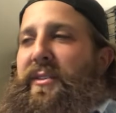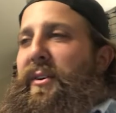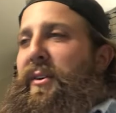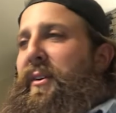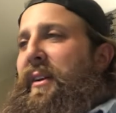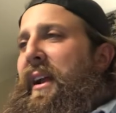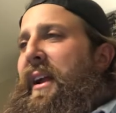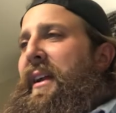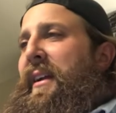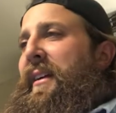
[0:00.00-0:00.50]
Or,
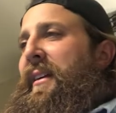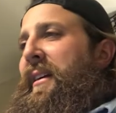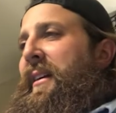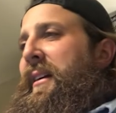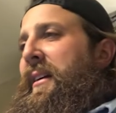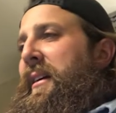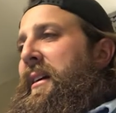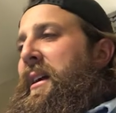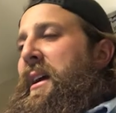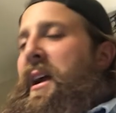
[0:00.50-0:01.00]
hey,
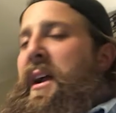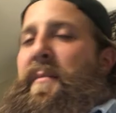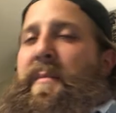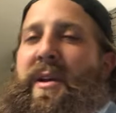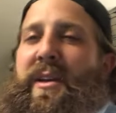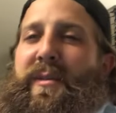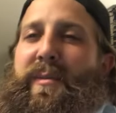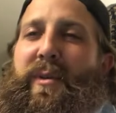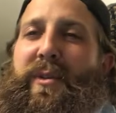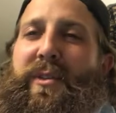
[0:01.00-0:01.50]
how am
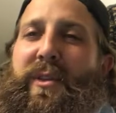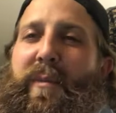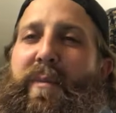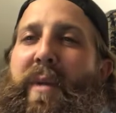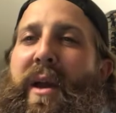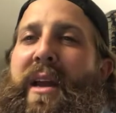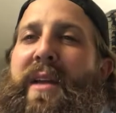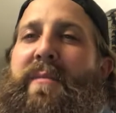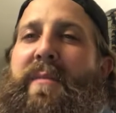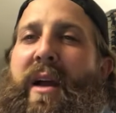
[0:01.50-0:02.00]
I supposed to
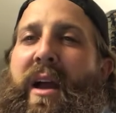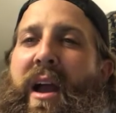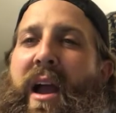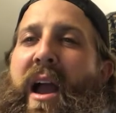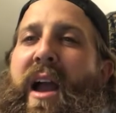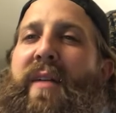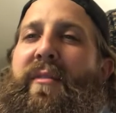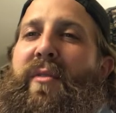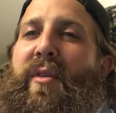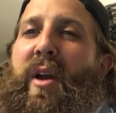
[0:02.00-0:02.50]
paint my
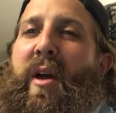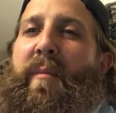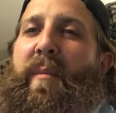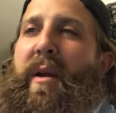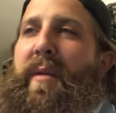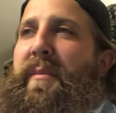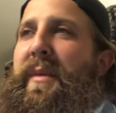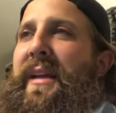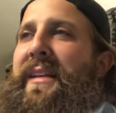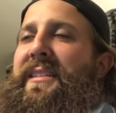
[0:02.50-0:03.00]
hive around my
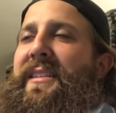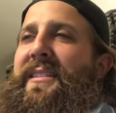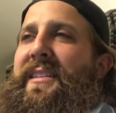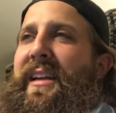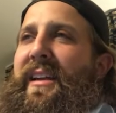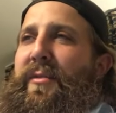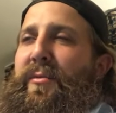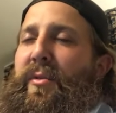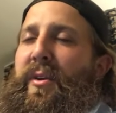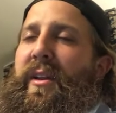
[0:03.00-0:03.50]
bees? It's
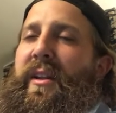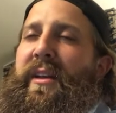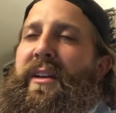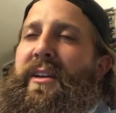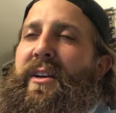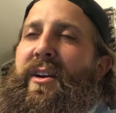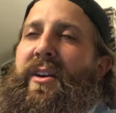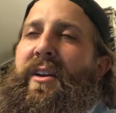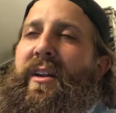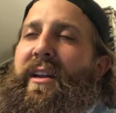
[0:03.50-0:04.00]
like really
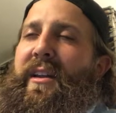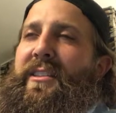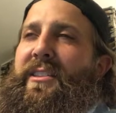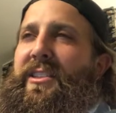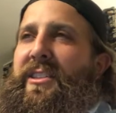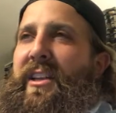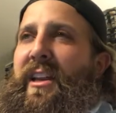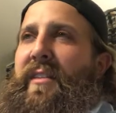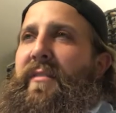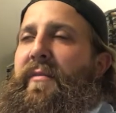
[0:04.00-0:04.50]
good,
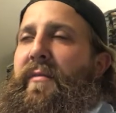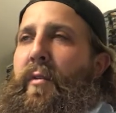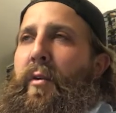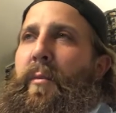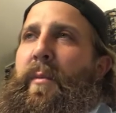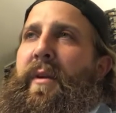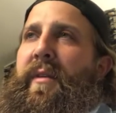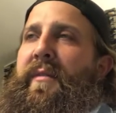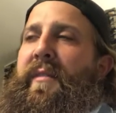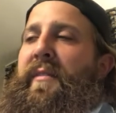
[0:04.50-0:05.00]
just
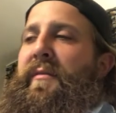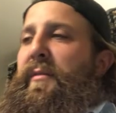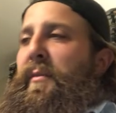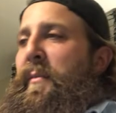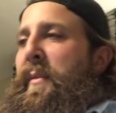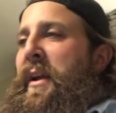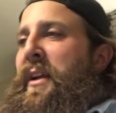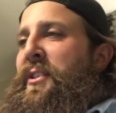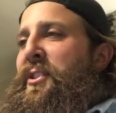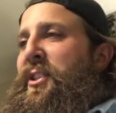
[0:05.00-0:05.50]
informative
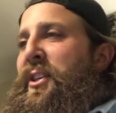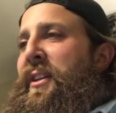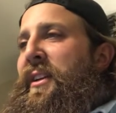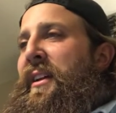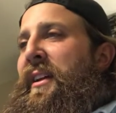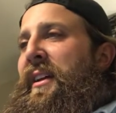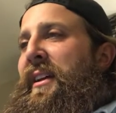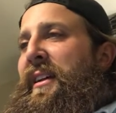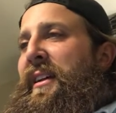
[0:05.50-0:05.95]
information,